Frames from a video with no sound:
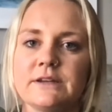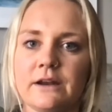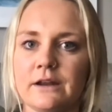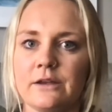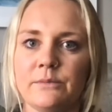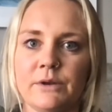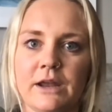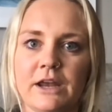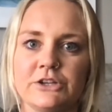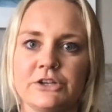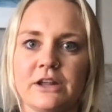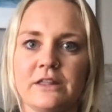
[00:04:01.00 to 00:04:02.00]
studying
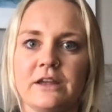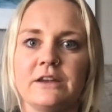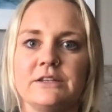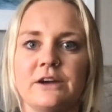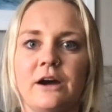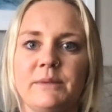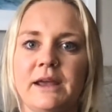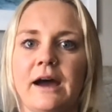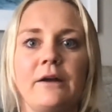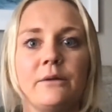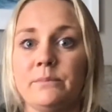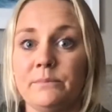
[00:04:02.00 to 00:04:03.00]
communication. I think it taught me
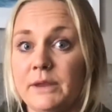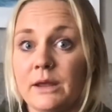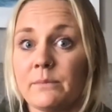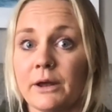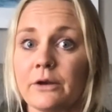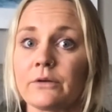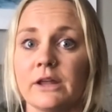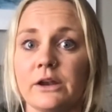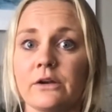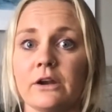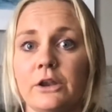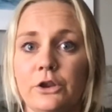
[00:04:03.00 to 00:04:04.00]
how to be a better
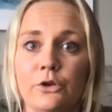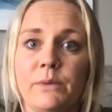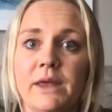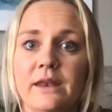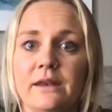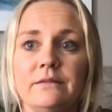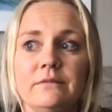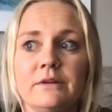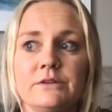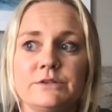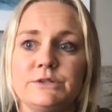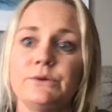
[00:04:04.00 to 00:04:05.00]
leader and human and
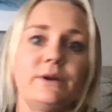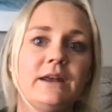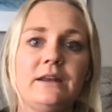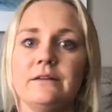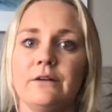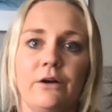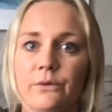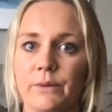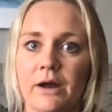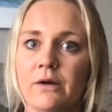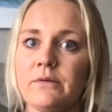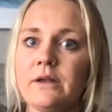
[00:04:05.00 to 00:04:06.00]
student all
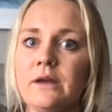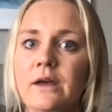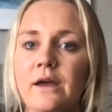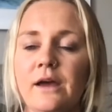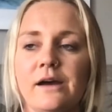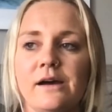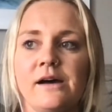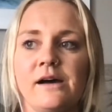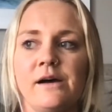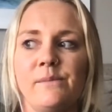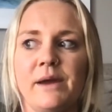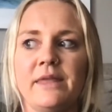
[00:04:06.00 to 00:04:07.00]
around.
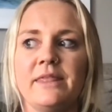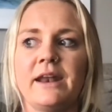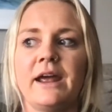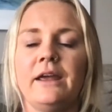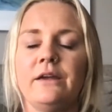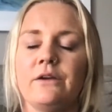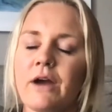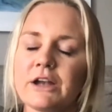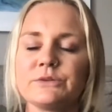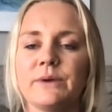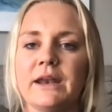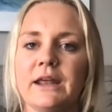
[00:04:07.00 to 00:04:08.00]
And then I
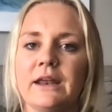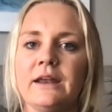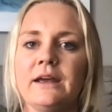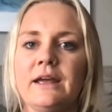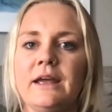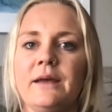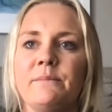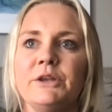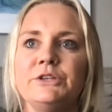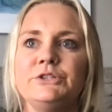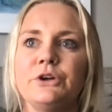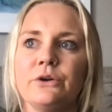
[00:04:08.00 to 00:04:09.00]
graduated,
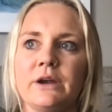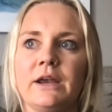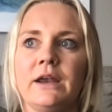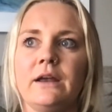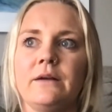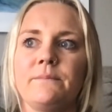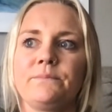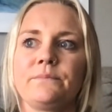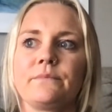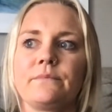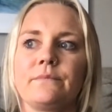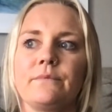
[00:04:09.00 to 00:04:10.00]
but
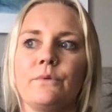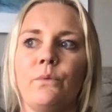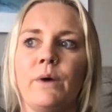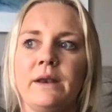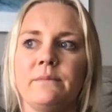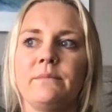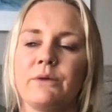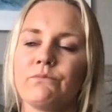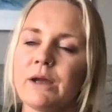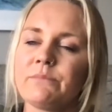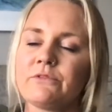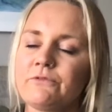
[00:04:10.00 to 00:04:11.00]

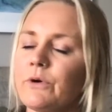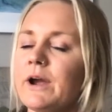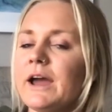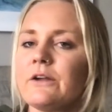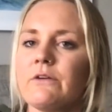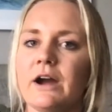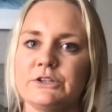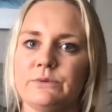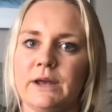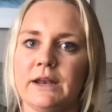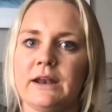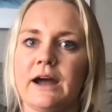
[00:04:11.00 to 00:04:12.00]
right before I had
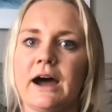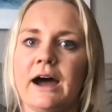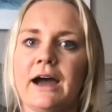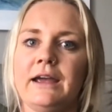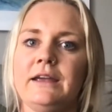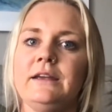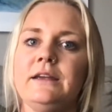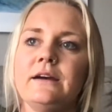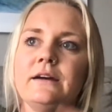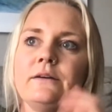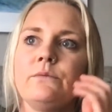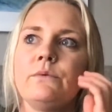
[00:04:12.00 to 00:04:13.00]
graduated, I
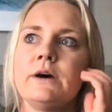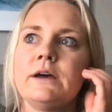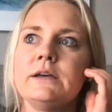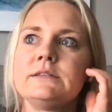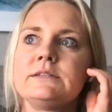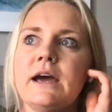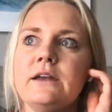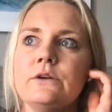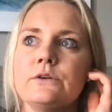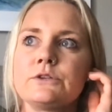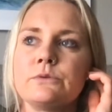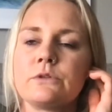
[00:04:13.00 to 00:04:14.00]
was
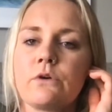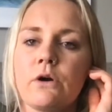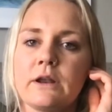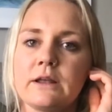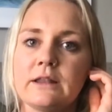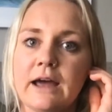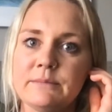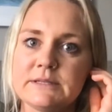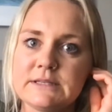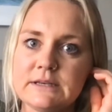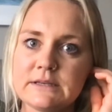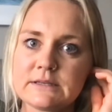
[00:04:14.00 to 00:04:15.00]
diagnosed with chronic Lyme
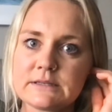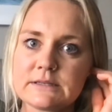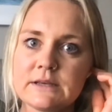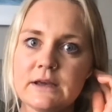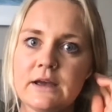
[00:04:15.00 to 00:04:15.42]
disease.